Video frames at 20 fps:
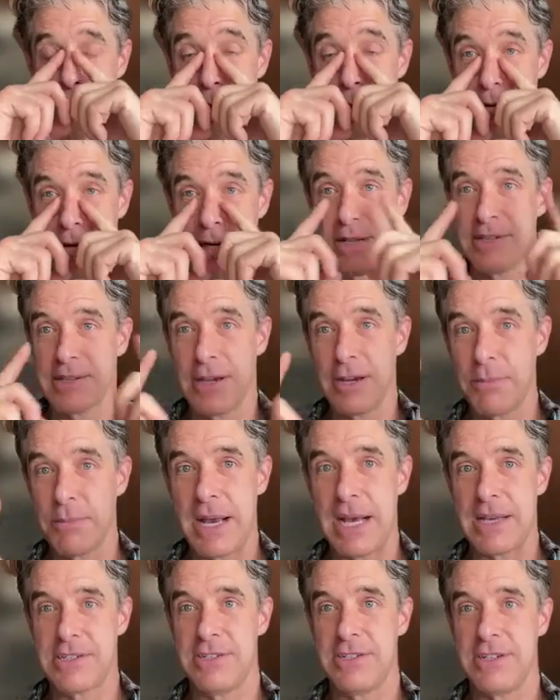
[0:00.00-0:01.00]
upper nasal air
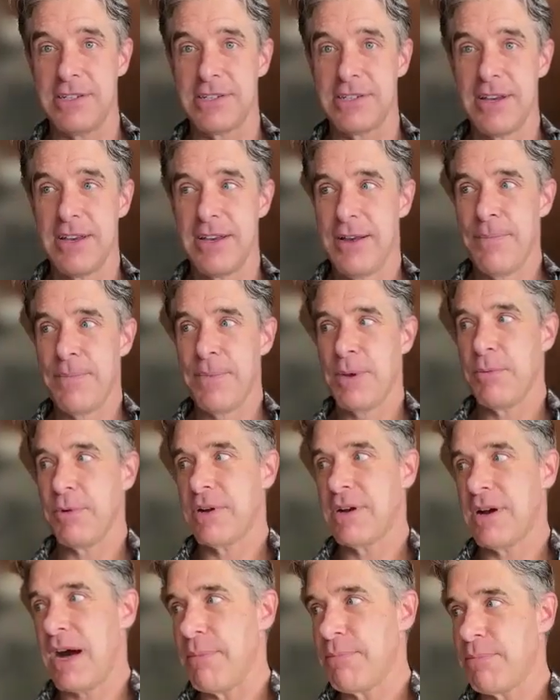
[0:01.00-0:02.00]
passages, we're
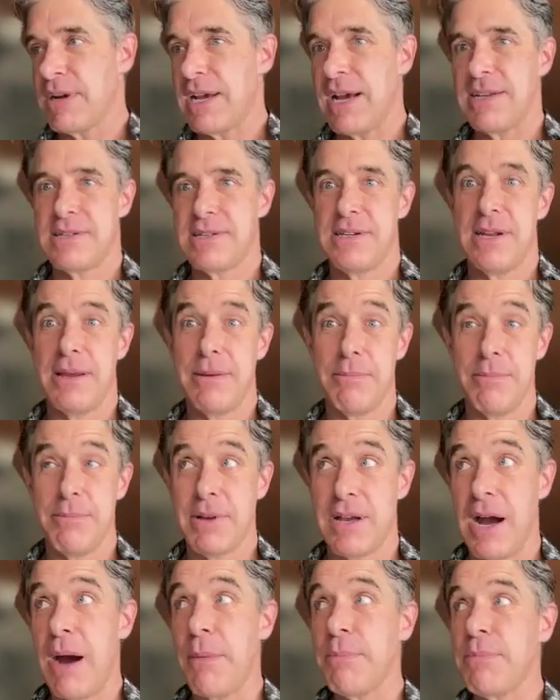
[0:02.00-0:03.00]
compromised
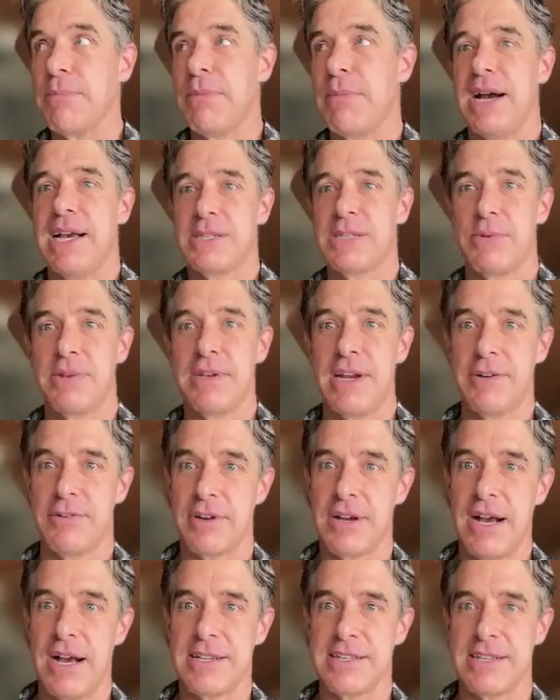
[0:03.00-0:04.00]
with
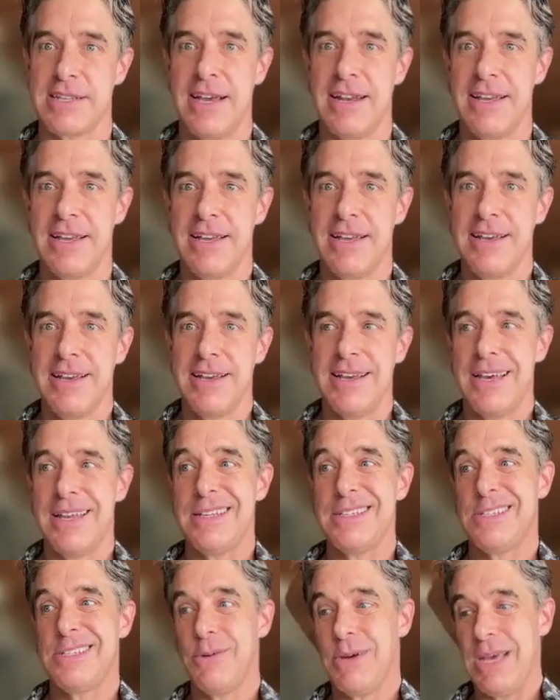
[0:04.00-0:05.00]
nitric oxide. And
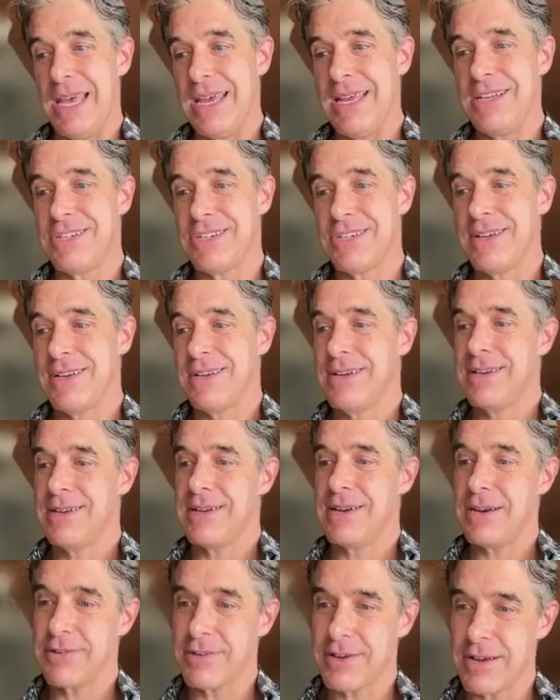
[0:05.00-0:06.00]
as you age,
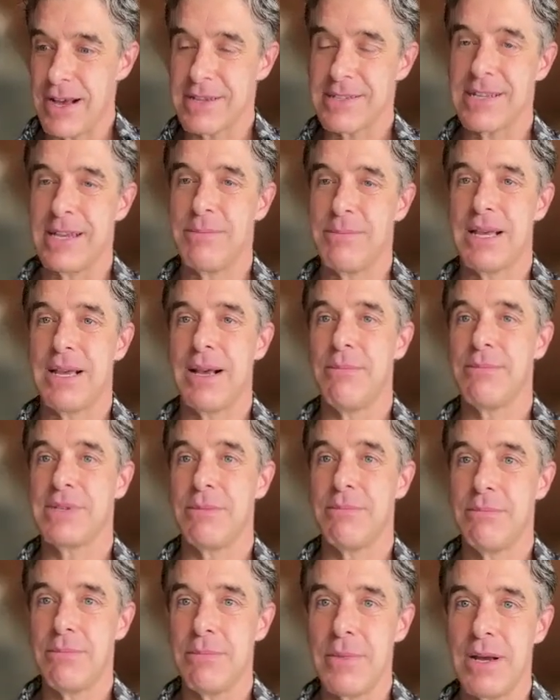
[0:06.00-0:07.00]
nitric oxide becomes a
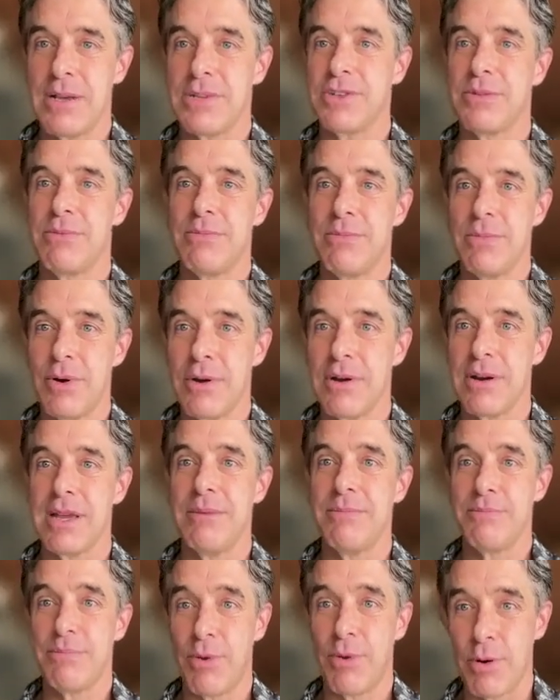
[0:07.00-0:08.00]
much more
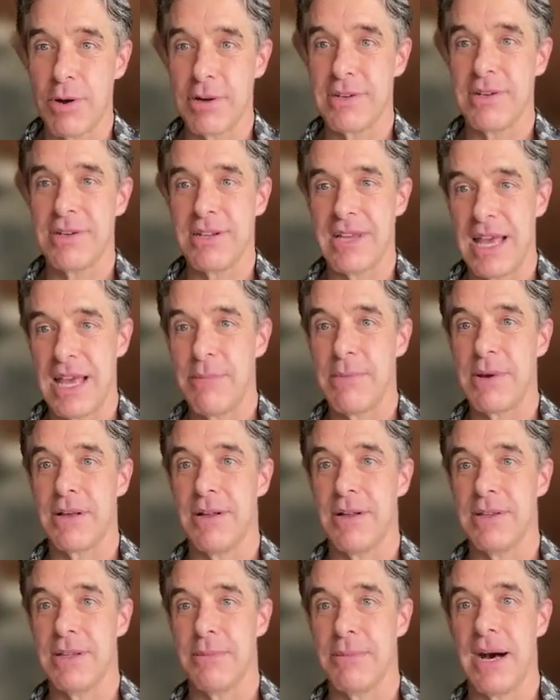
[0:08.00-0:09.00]
important
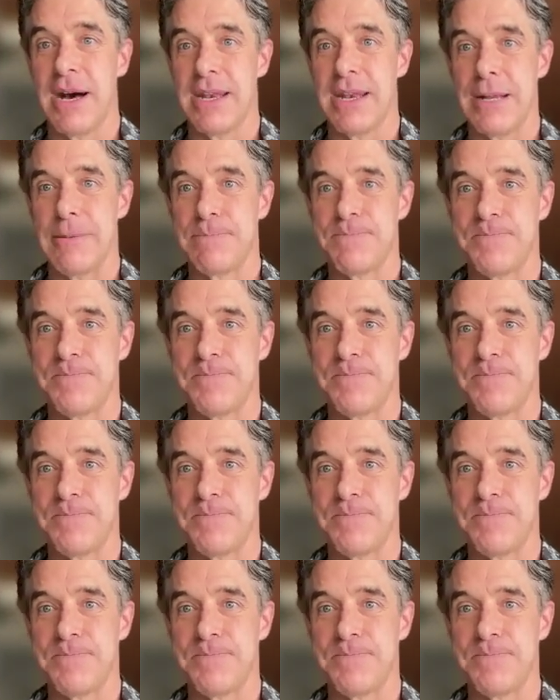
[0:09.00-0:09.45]
chemical in the body.